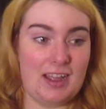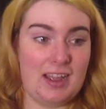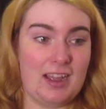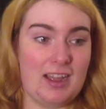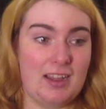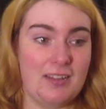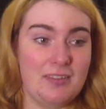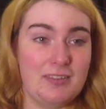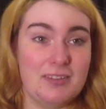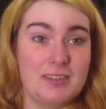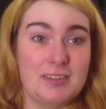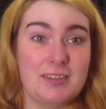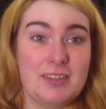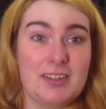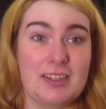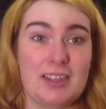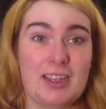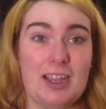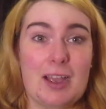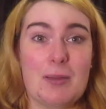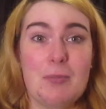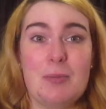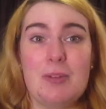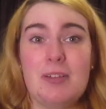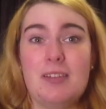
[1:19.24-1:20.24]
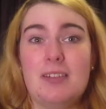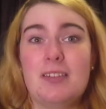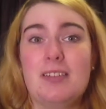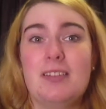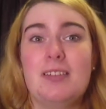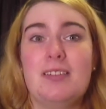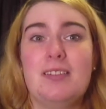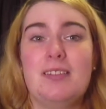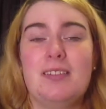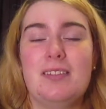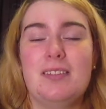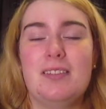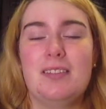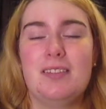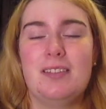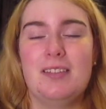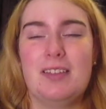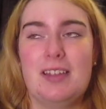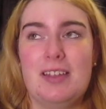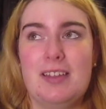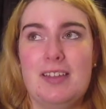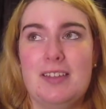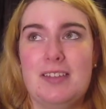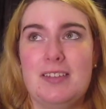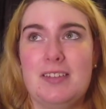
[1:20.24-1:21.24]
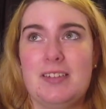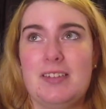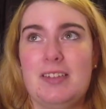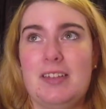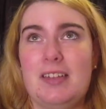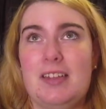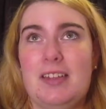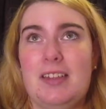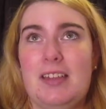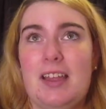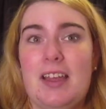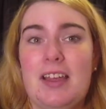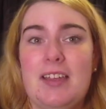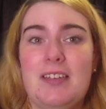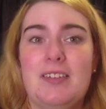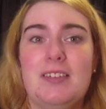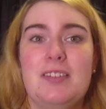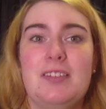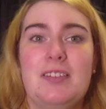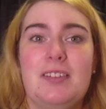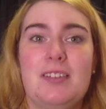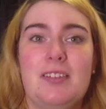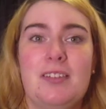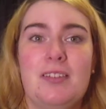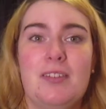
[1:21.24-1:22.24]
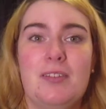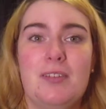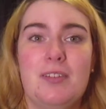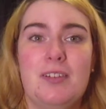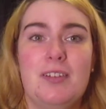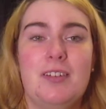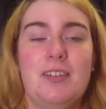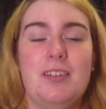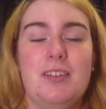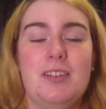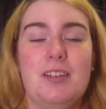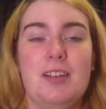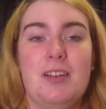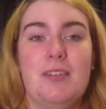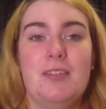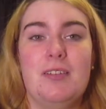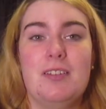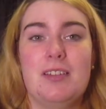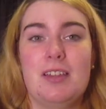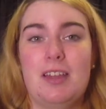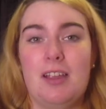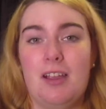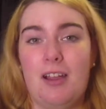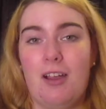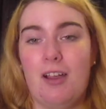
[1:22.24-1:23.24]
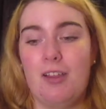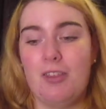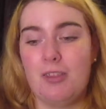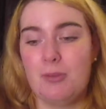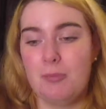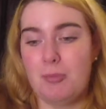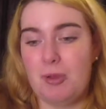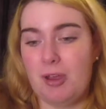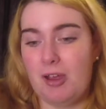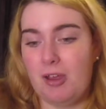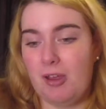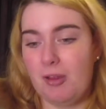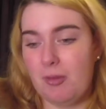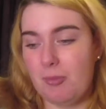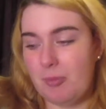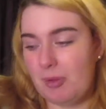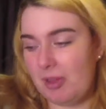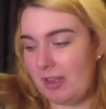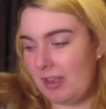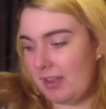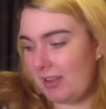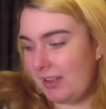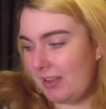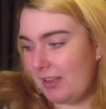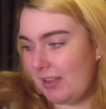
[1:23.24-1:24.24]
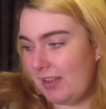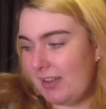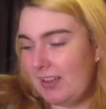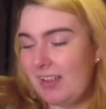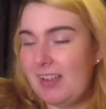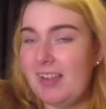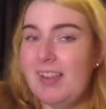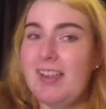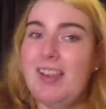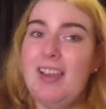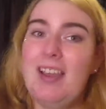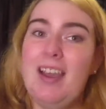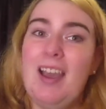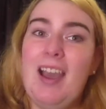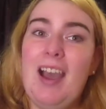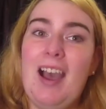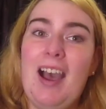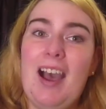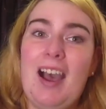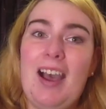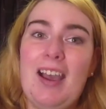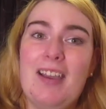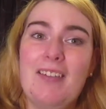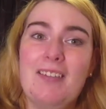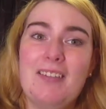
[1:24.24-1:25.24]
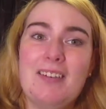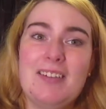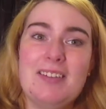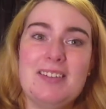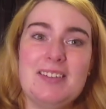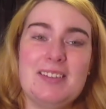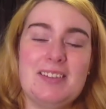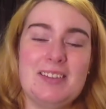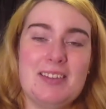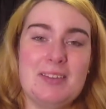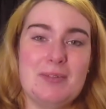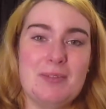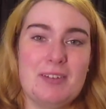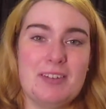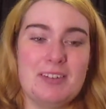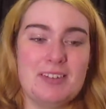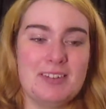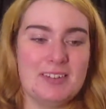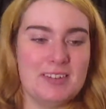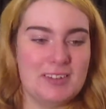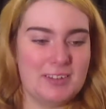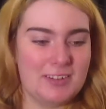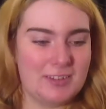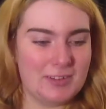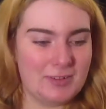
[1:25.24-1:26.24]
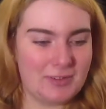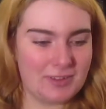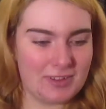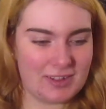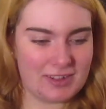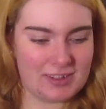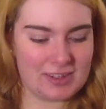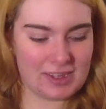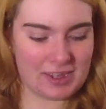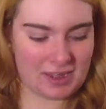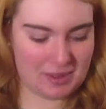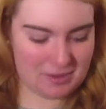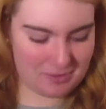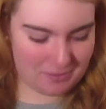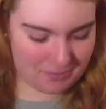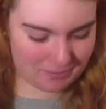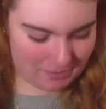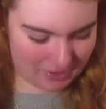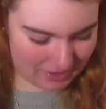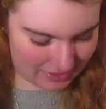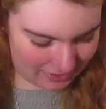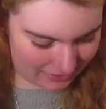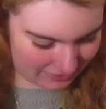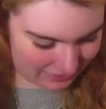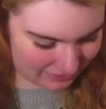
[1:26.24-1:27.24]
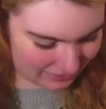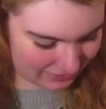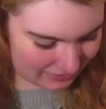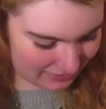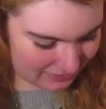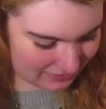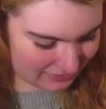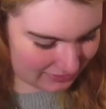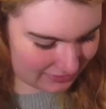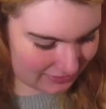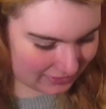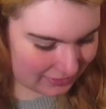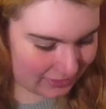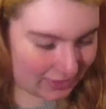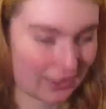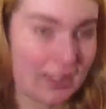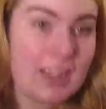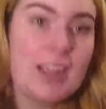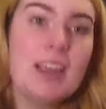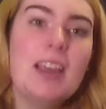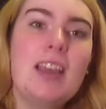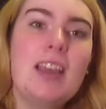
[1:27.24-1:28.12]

I was only a couple days delayed last year, and the first year I was like on the ball, but I was in the emergency room because I am sick